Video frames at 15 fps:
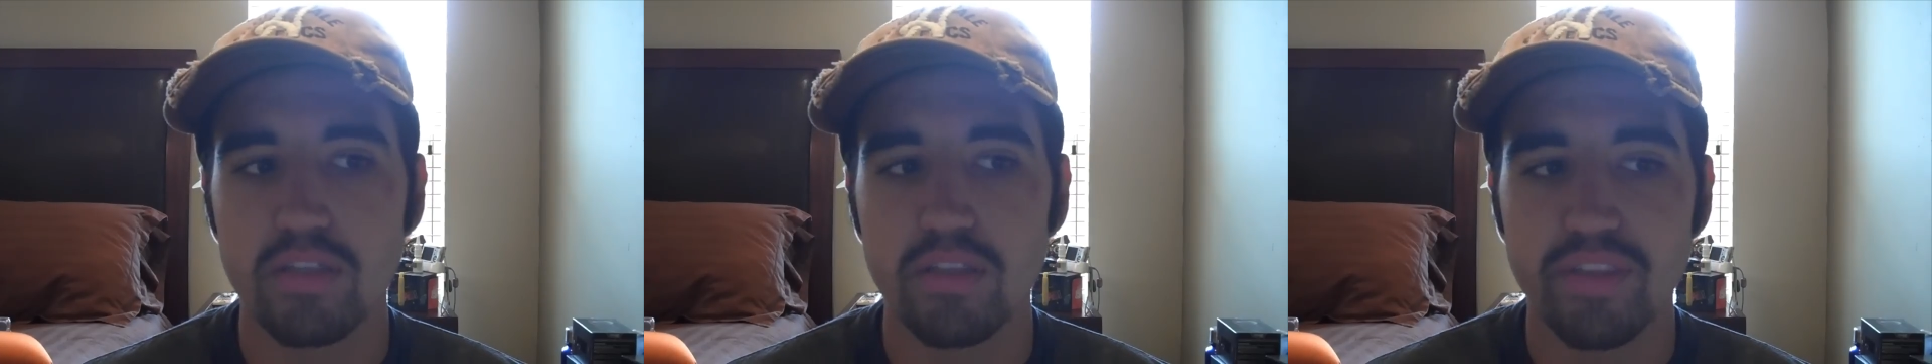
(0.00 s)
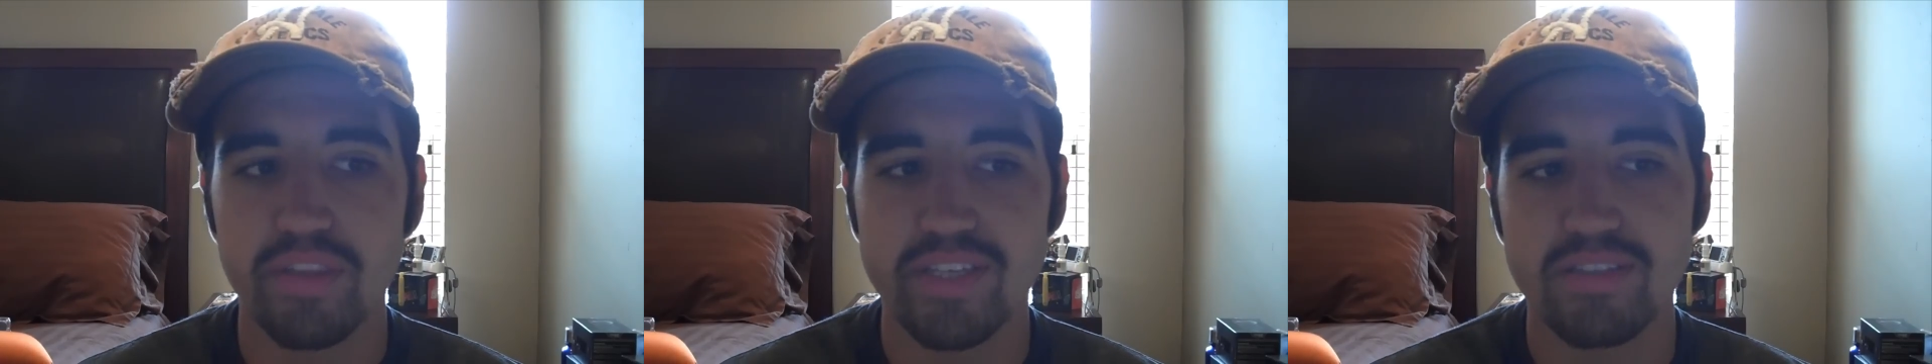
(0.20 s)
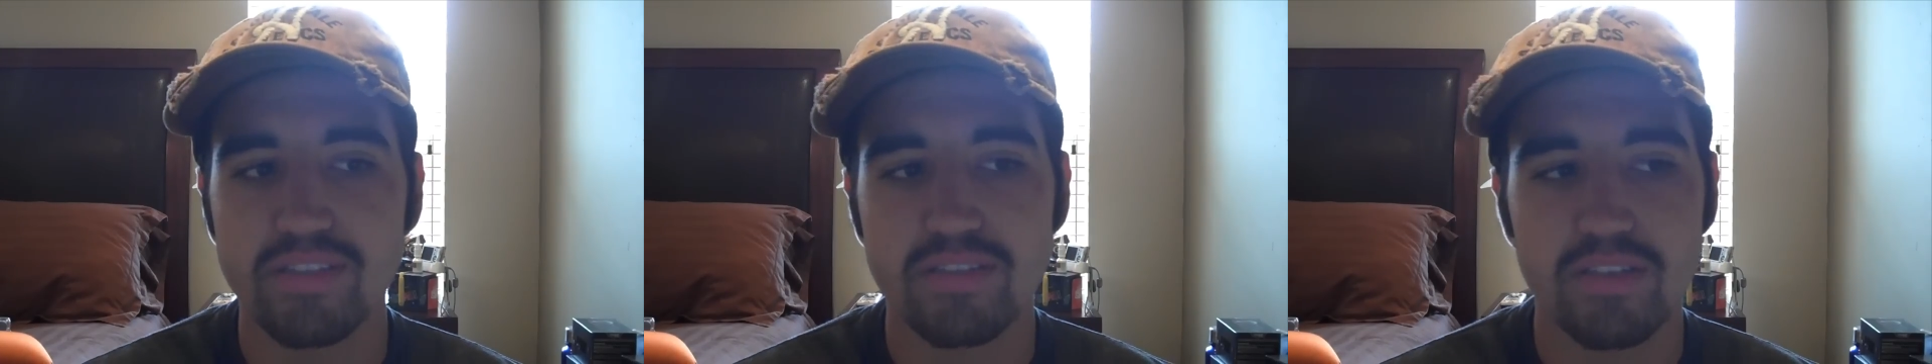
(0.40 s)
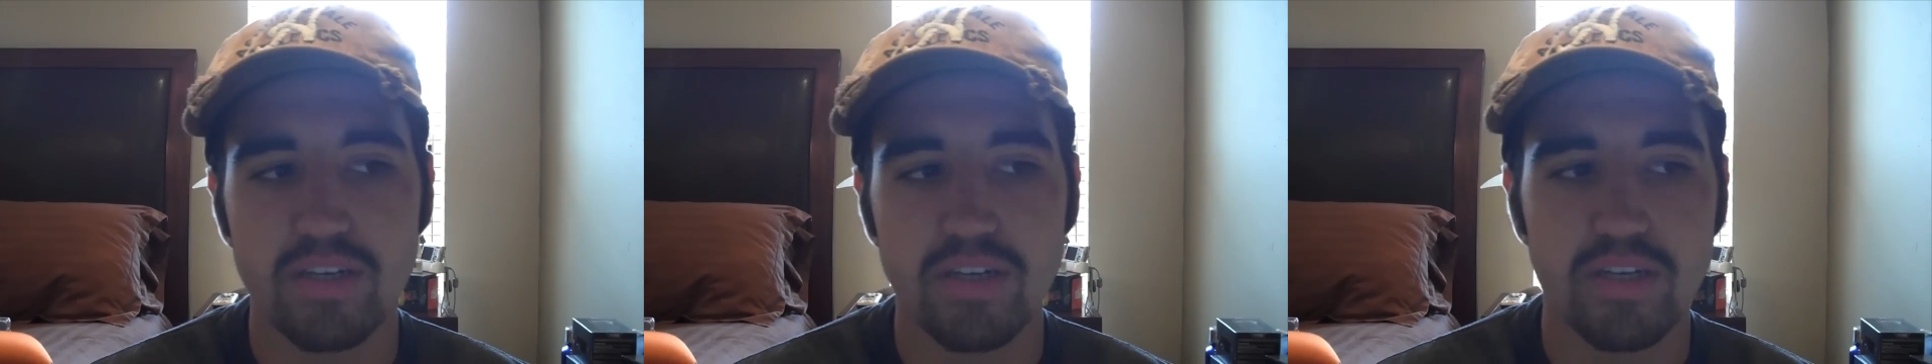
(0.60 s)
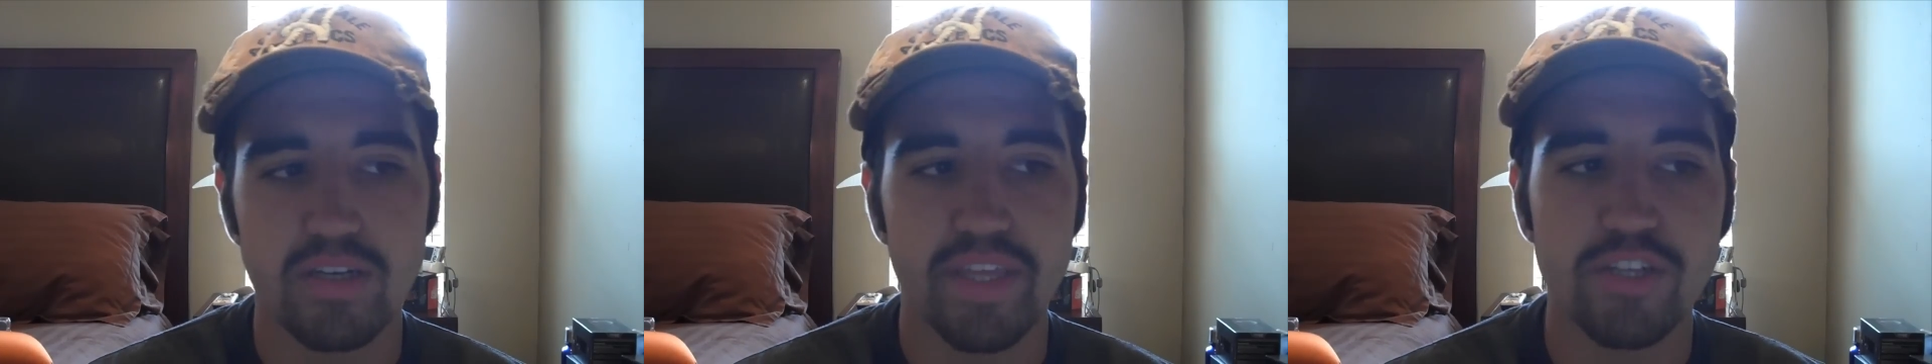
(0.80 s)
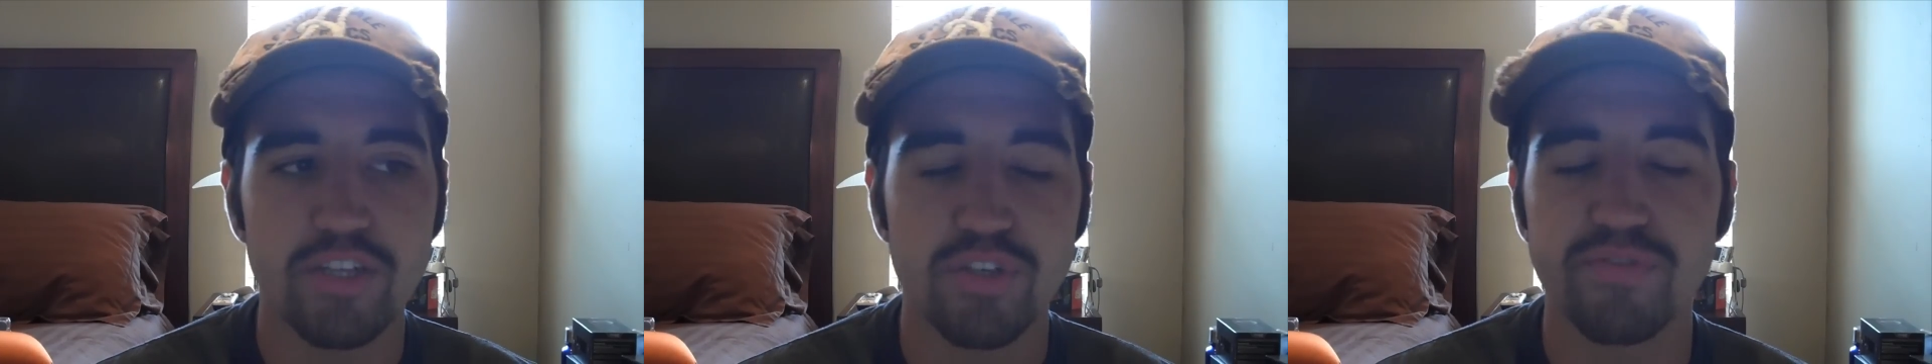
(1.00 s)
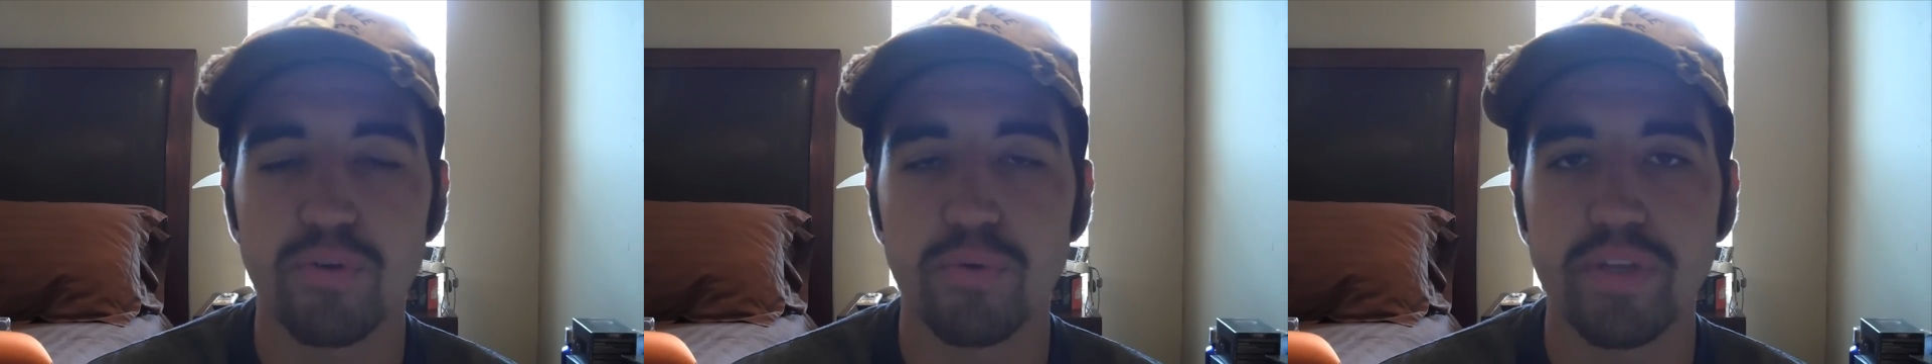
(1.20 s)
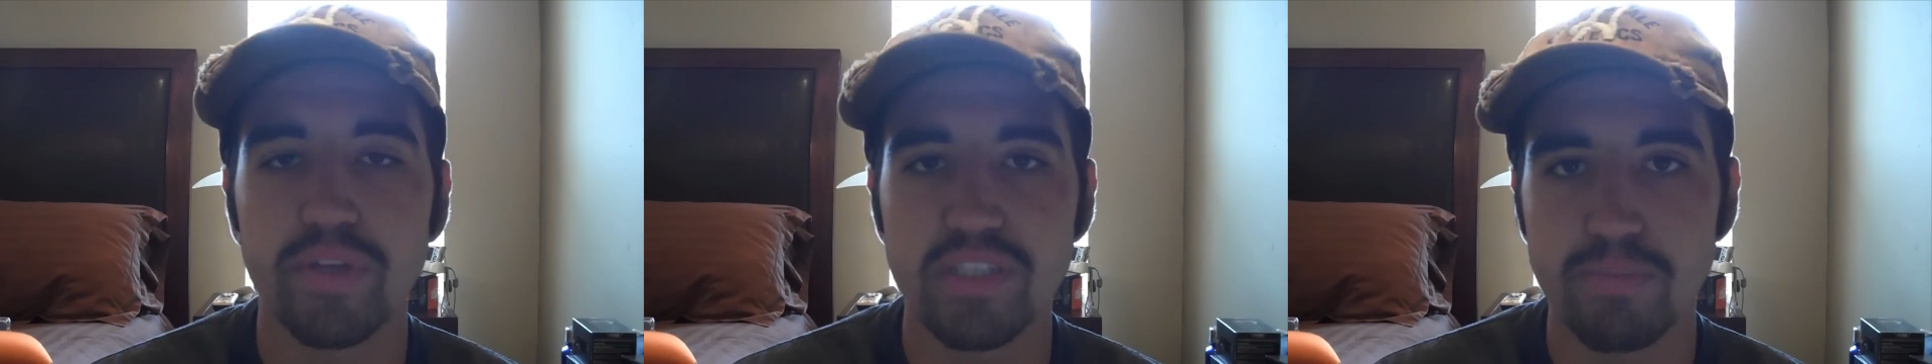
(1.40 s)
this the Android
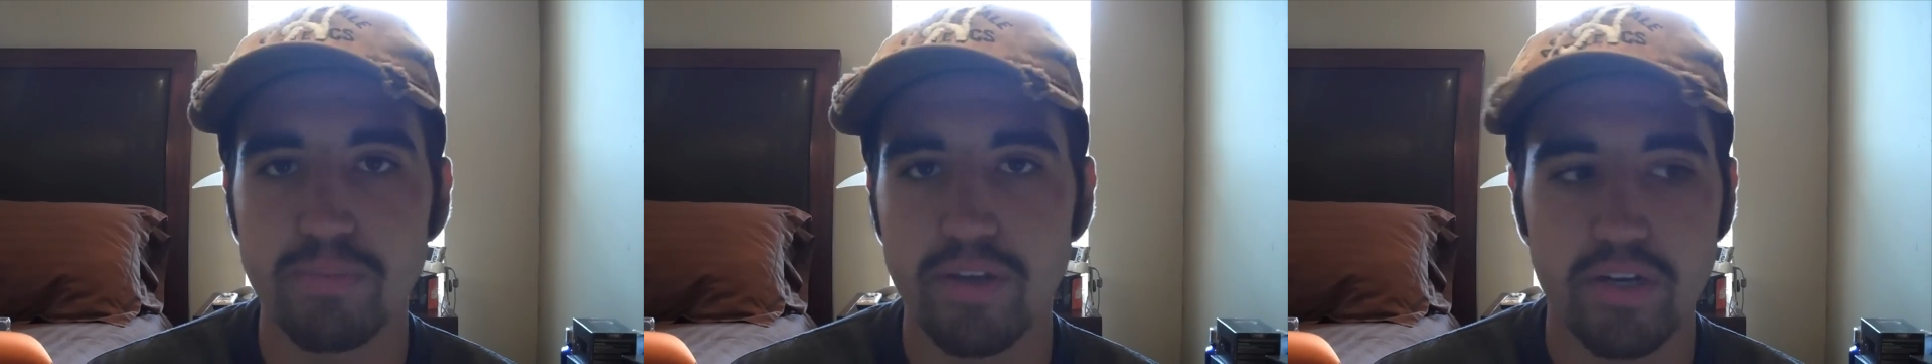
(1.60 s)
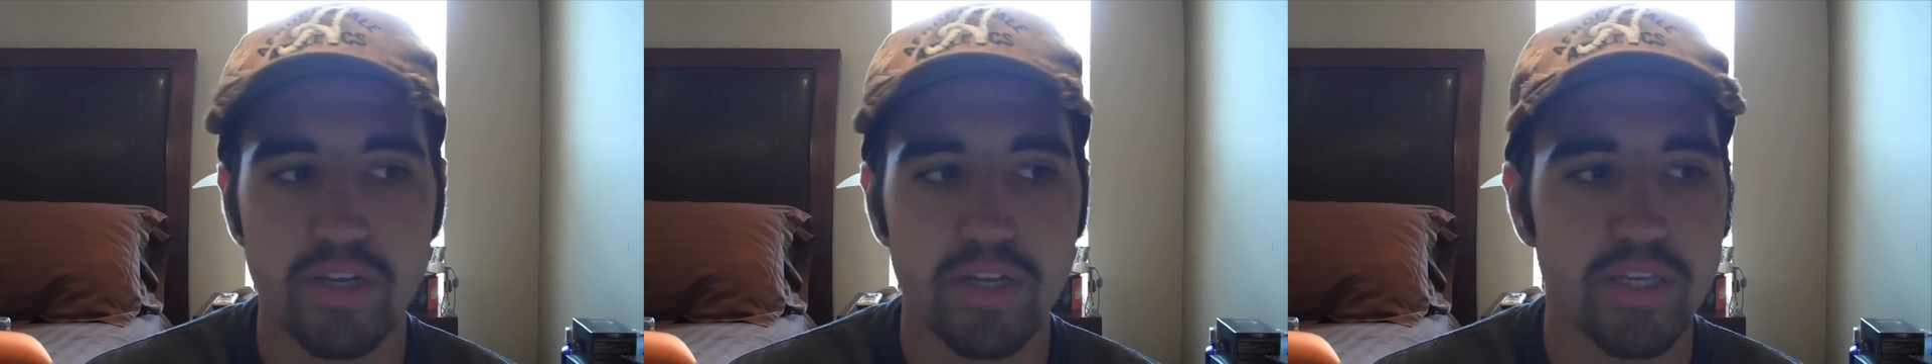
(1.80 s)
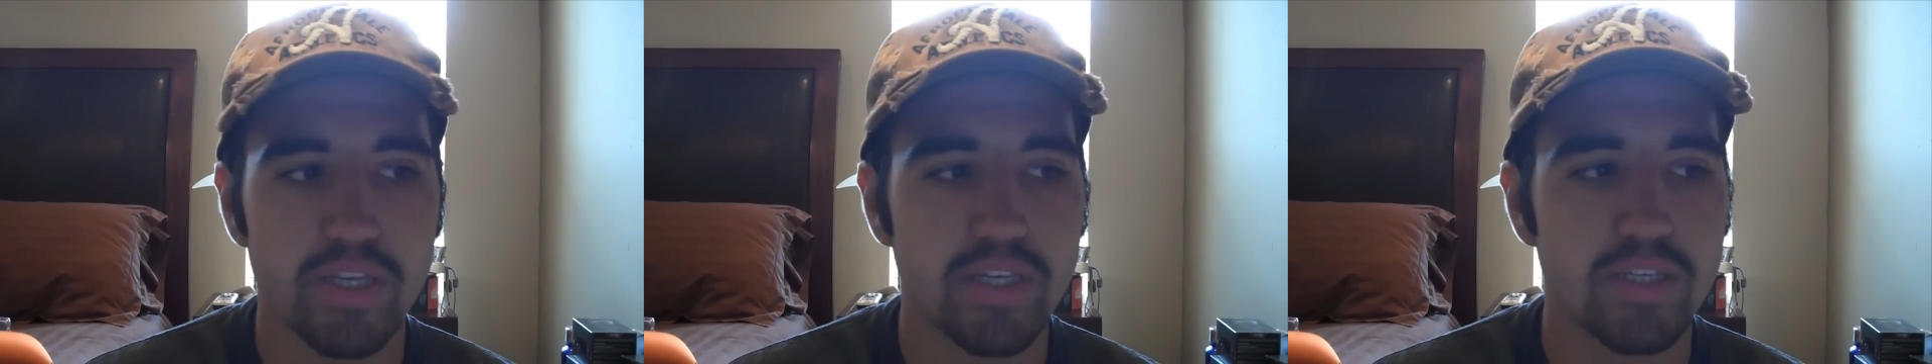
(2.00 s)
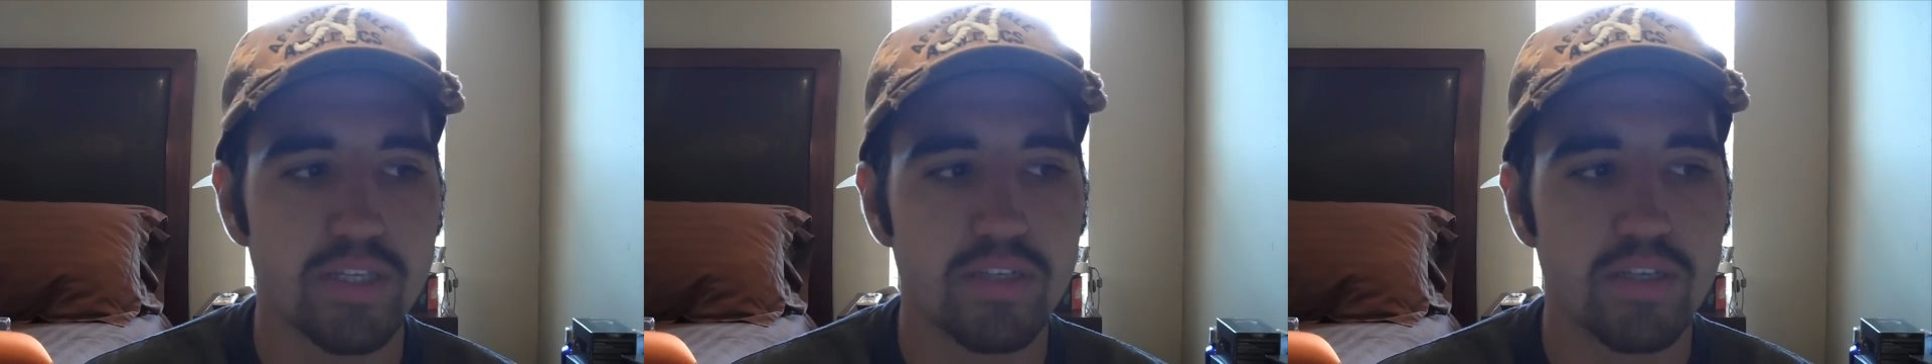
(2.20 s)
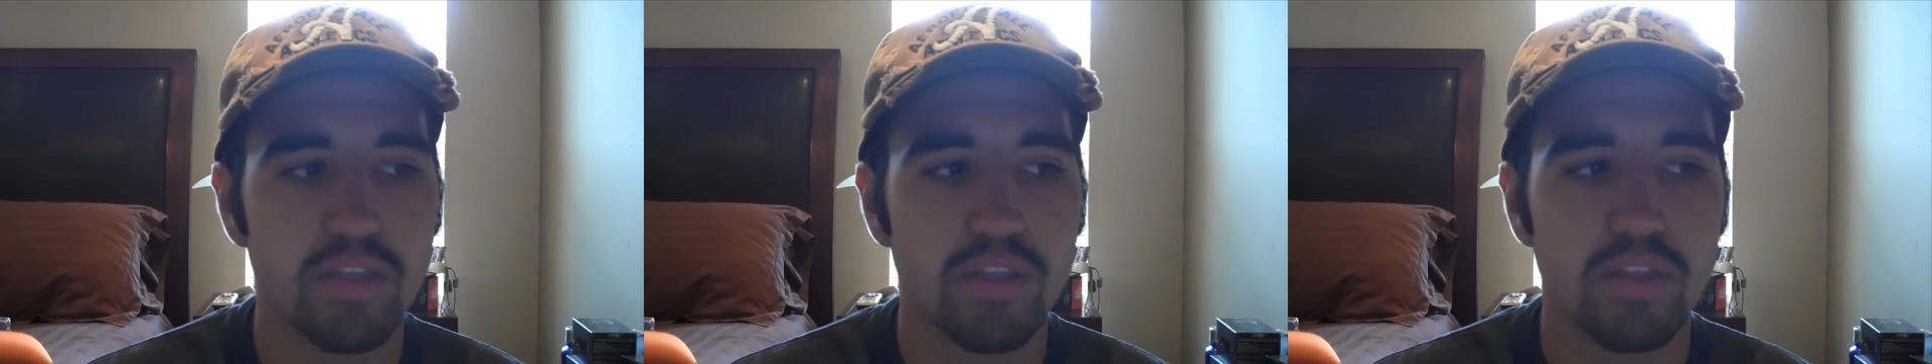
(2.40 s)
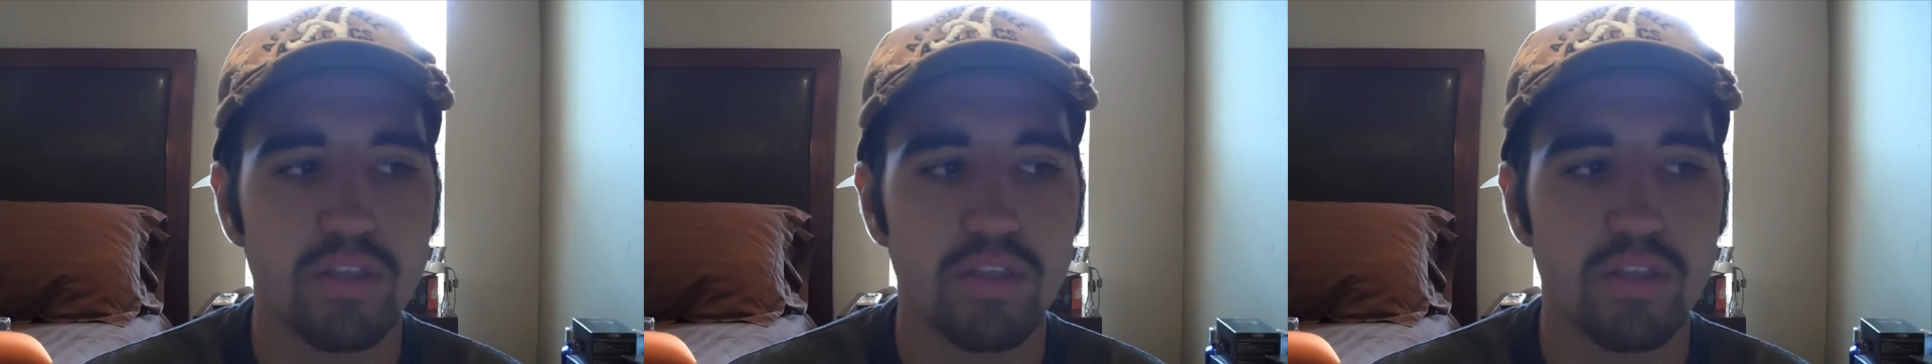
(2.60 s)
phone is better in